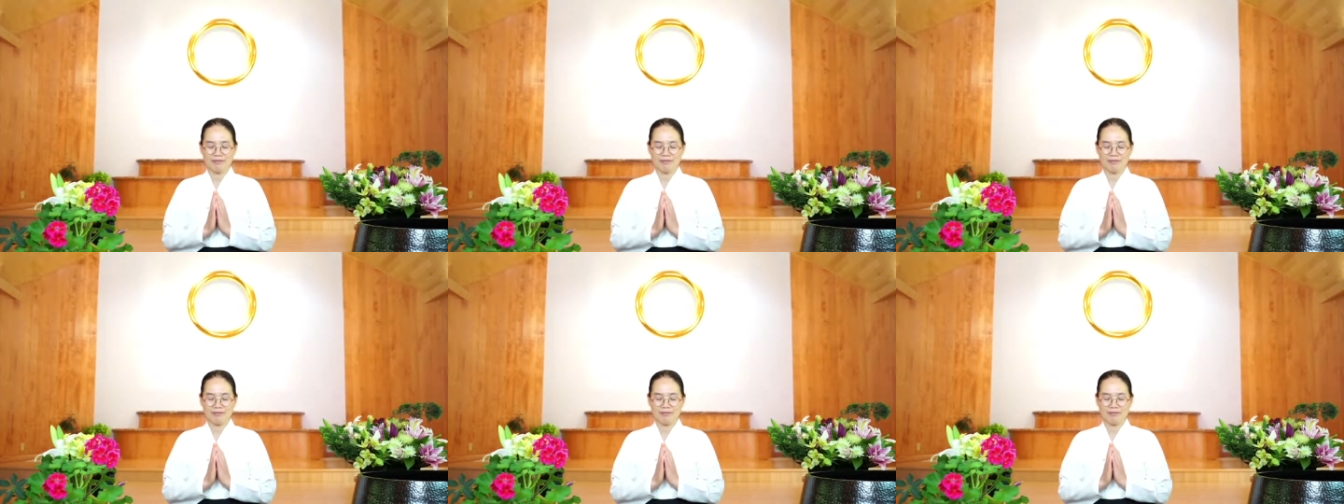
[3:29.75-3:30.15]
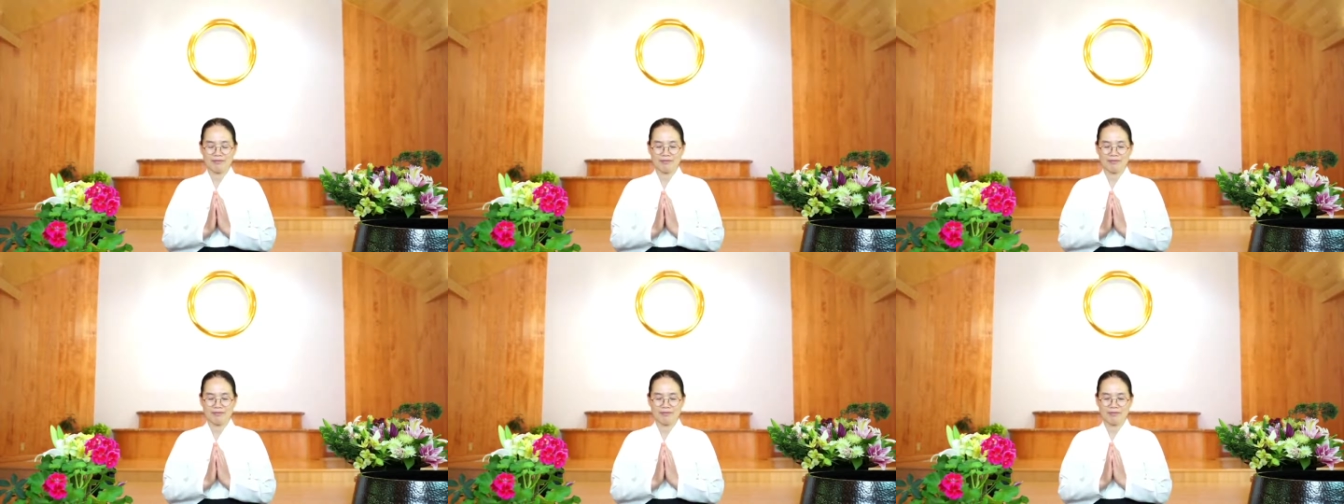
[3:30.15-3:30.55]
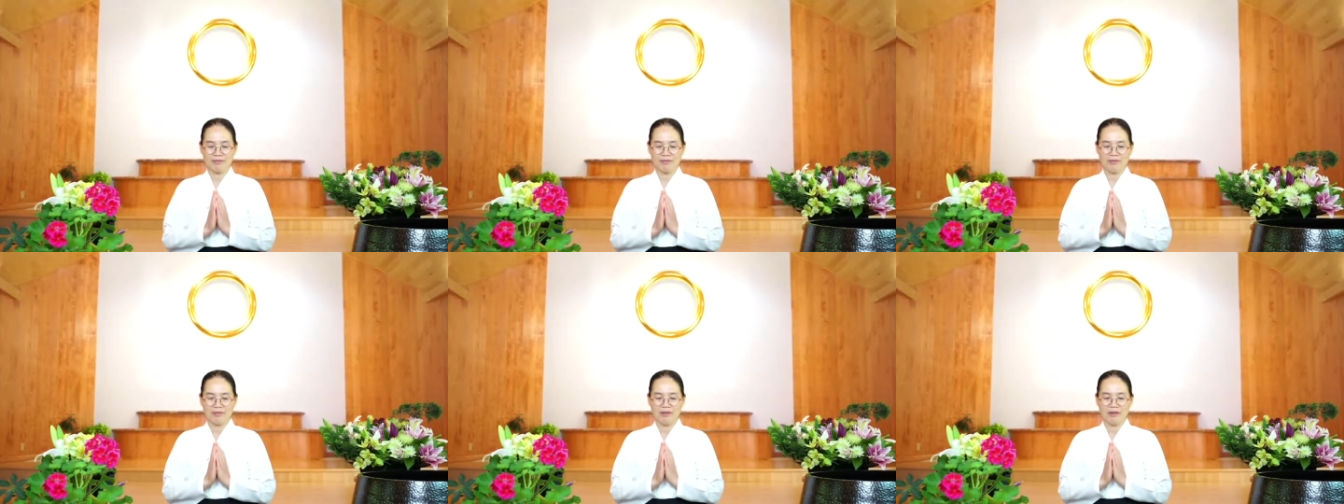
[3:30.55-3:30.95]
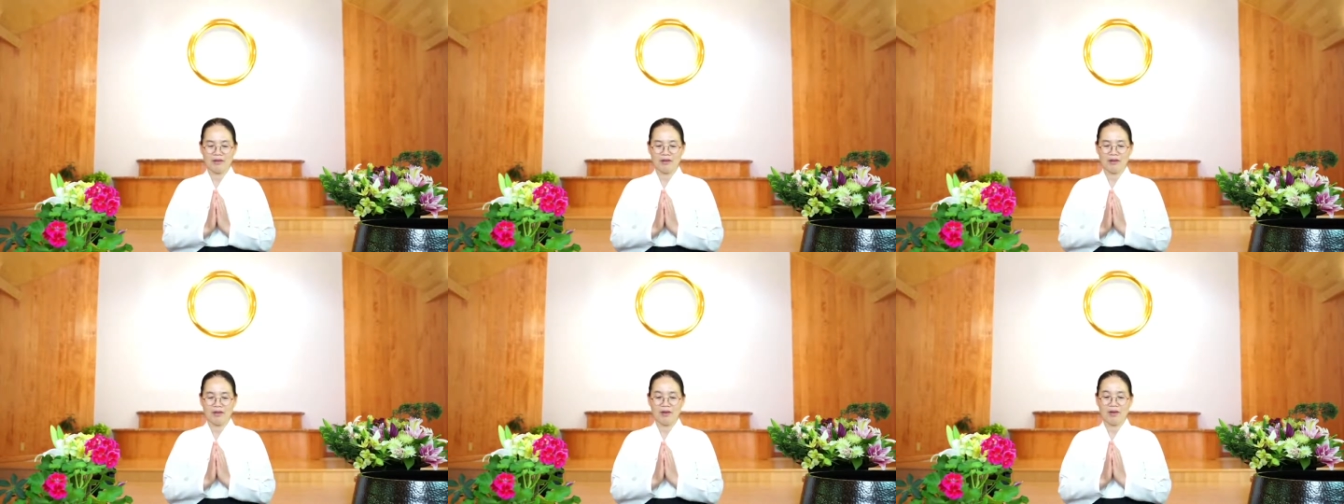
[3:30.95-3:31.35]
and be
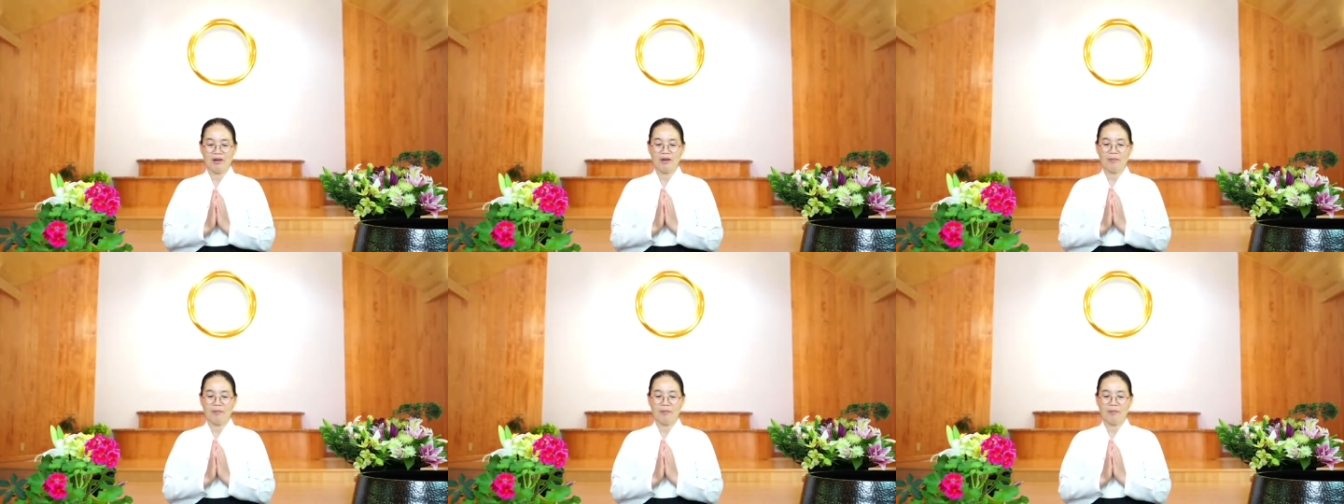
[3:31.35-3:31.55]
well.